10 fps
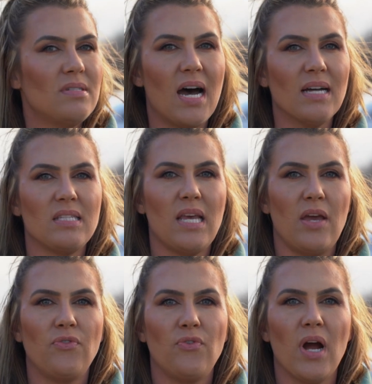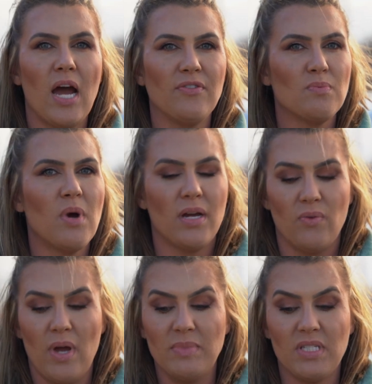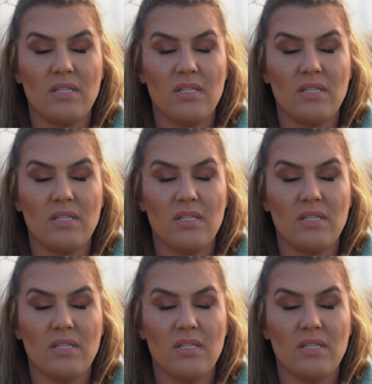Not safe for aftermarket rims.